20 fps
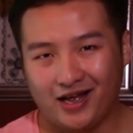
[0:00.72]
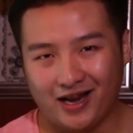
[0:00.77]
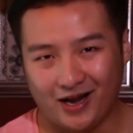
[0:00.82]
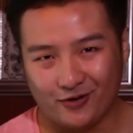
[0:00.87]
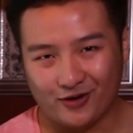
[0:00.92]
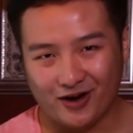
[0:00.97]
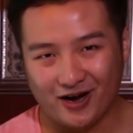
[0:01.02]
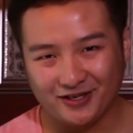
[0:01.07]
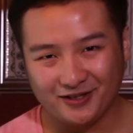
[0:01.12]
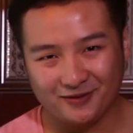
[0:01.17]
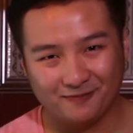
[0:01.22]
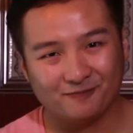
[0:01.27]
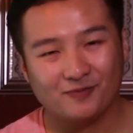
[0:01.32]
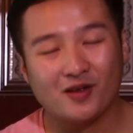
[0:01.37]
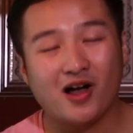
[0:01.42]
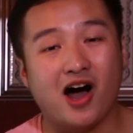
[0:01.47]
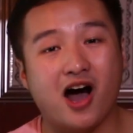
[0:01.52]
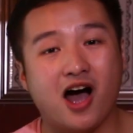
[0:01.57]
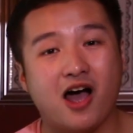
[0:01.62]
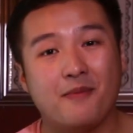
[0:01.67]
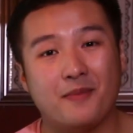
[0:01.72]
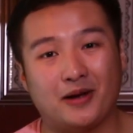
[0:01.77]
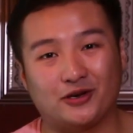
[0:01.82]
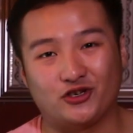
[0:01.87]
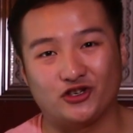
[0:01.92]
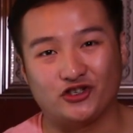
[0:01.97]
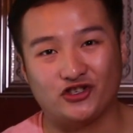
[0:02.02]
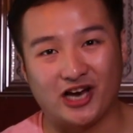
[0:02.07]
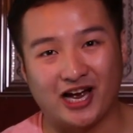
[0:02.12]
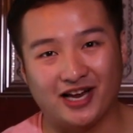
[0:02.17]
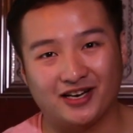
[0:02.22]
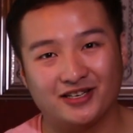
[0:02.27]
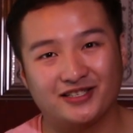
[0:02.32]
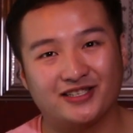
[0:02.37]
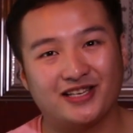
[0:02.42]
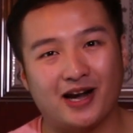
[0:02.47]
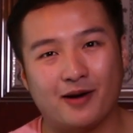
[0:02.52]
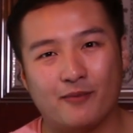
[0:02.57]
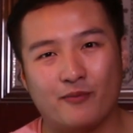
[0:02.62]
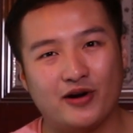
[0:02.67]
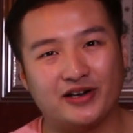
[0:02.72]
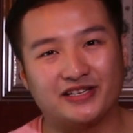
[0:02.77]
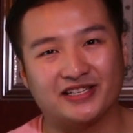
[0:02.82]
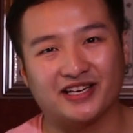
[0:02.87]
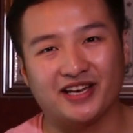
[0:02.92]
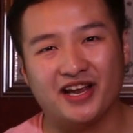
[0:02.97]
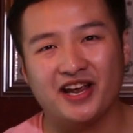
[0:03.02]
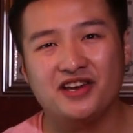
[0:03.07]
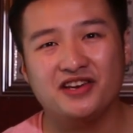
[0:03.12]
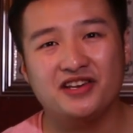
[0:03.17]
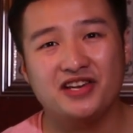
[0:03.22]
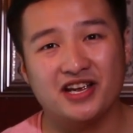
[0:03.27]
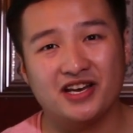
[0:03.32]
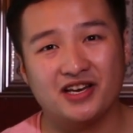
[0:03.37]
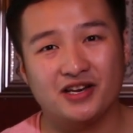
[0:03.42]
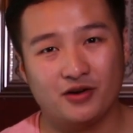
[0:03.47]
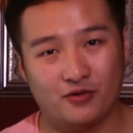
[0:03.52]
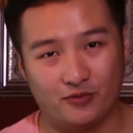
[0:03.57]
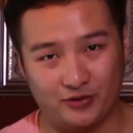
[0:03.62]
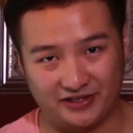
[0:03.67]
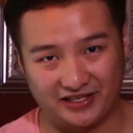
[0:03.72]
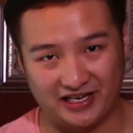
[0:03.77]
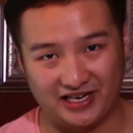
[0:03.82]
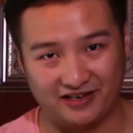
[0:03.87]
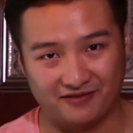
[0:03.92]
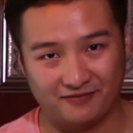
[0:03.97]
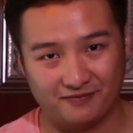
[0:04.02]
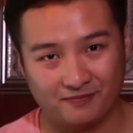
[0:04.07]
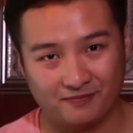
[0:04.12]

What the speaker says: Hello guys, I'm at Jashan celebrating Indian cuisine.